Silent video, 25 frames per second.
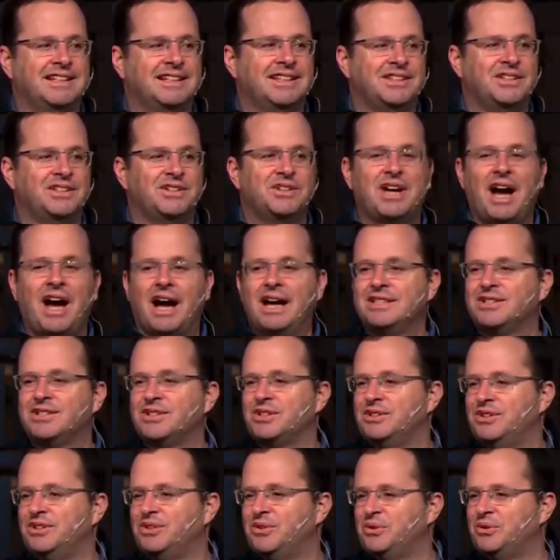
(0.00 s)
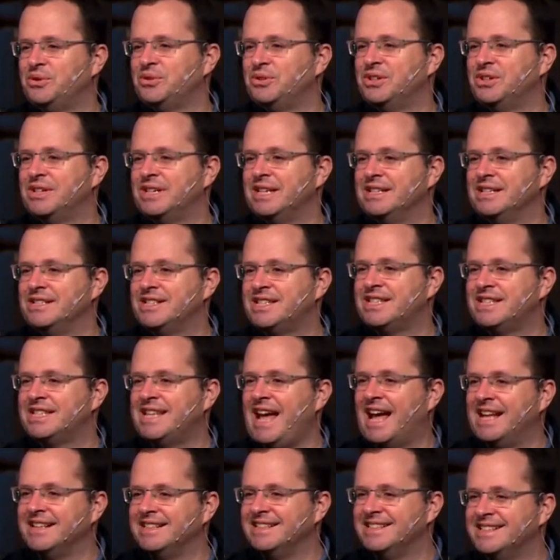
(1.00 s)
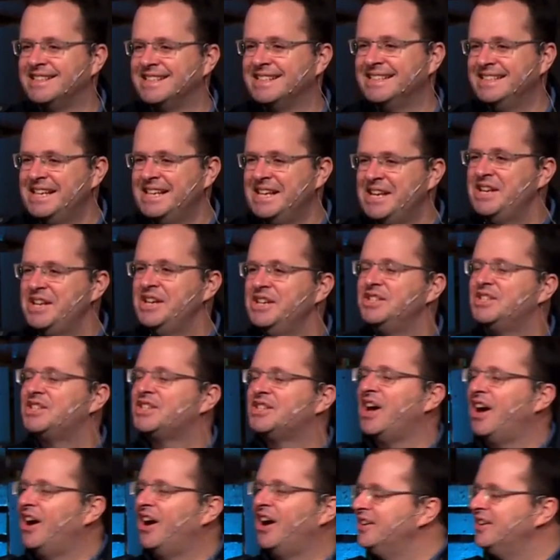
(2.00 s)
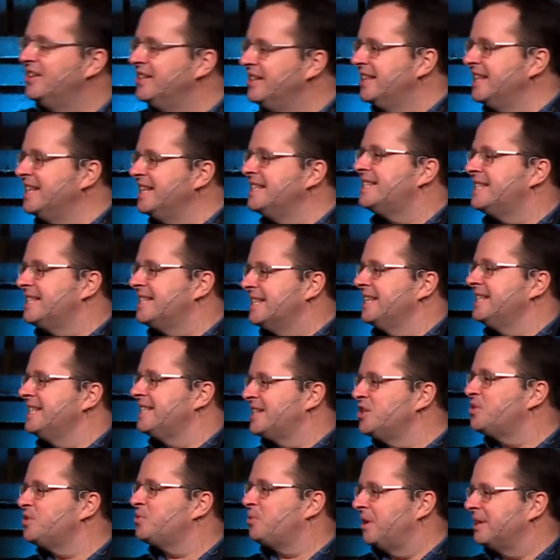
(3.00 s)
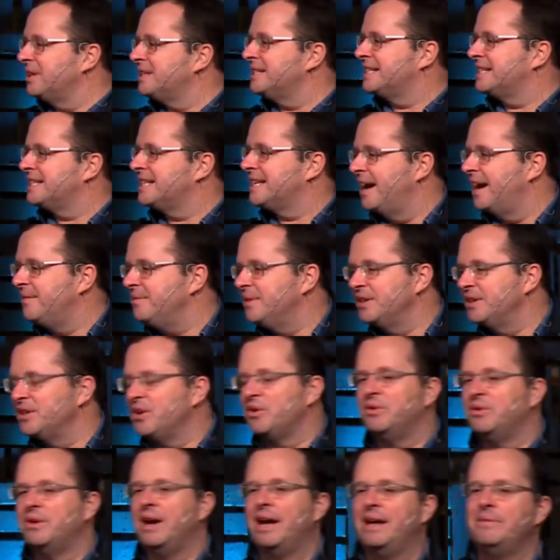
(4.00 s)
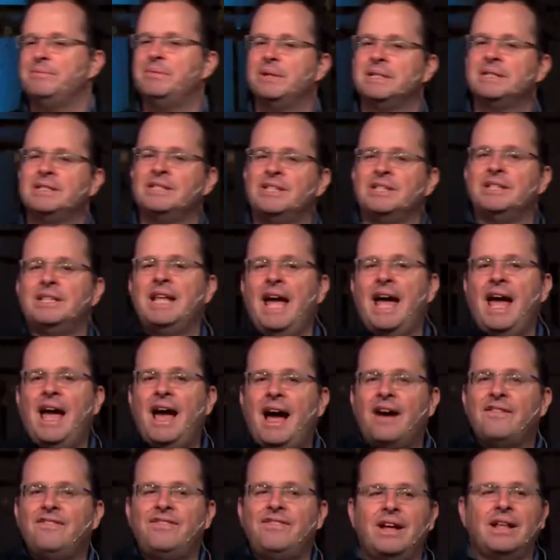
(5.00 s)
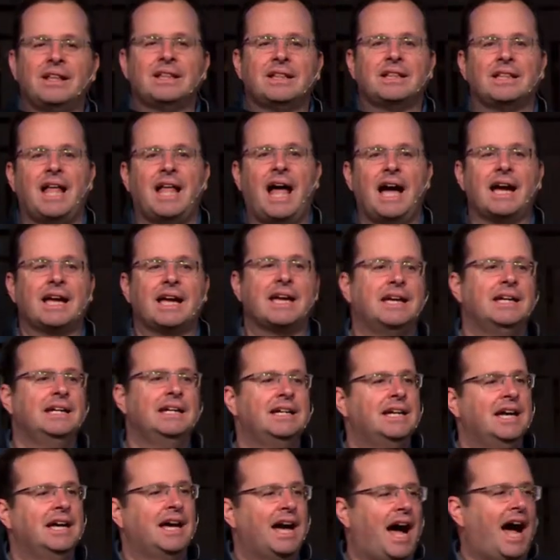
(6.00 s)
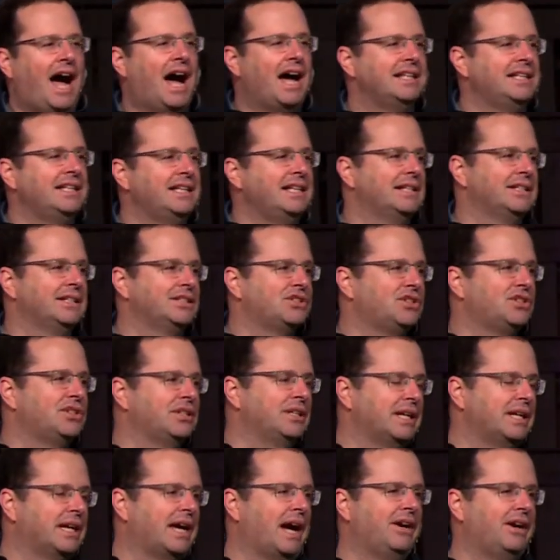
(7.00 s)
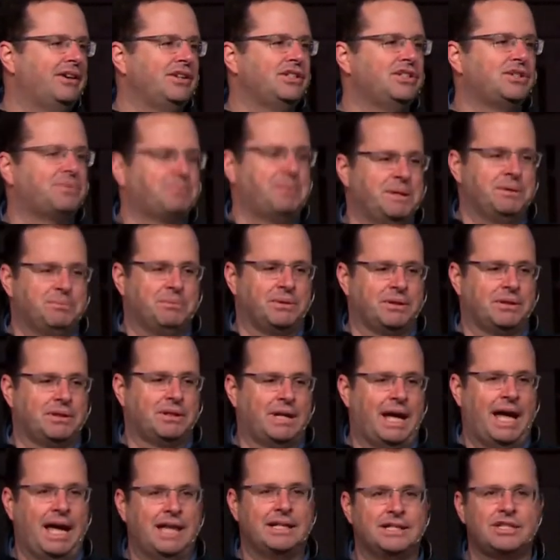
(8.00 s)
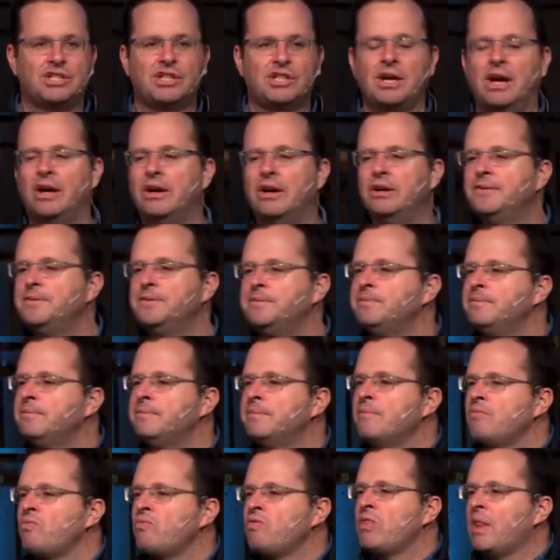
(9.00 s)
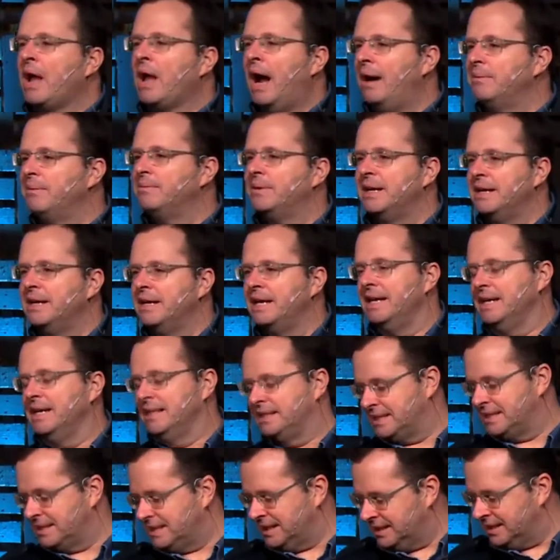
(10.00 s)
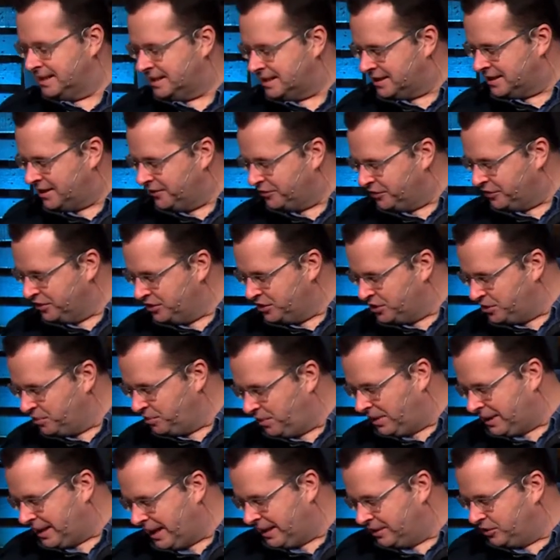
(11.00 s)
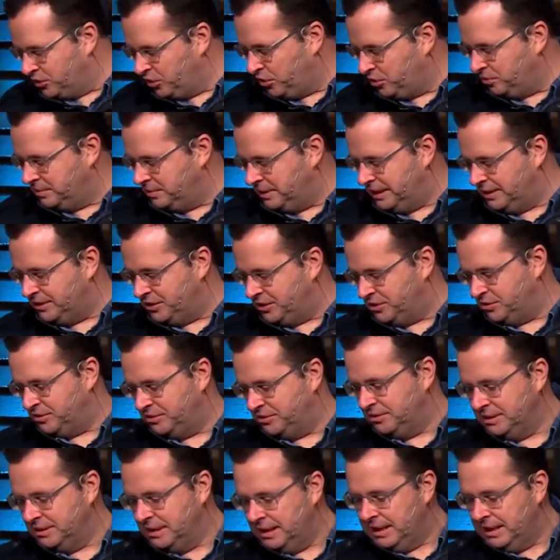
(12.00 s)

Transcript: You guys are all looking stunned. So this is what's coming your way, but today I felt like I needed to encourage people, and so it's different to what I normally do,